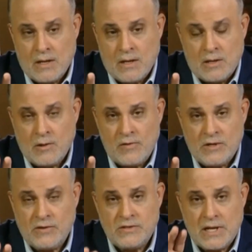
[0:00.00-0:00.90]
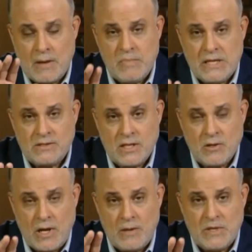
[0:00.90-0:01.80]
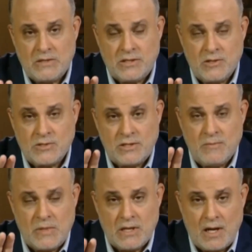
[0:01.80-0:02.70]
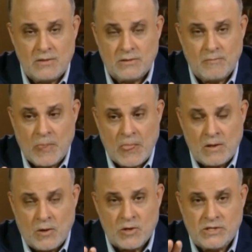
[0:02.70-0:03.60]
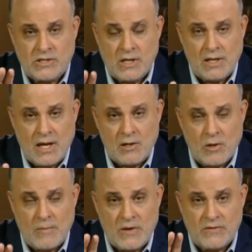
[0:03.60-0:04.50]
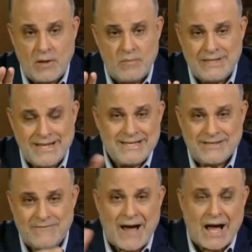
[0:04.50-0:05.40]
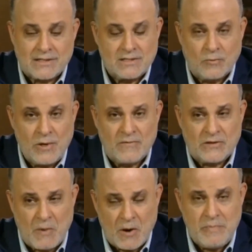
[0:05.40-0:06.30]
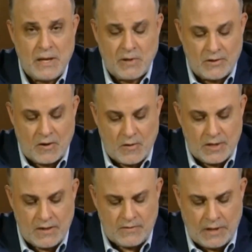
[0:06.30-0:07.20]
You know, this isn't NBC or ABC or CBS or CNN or MSNBC. This is Fox. We have smart people in our audience.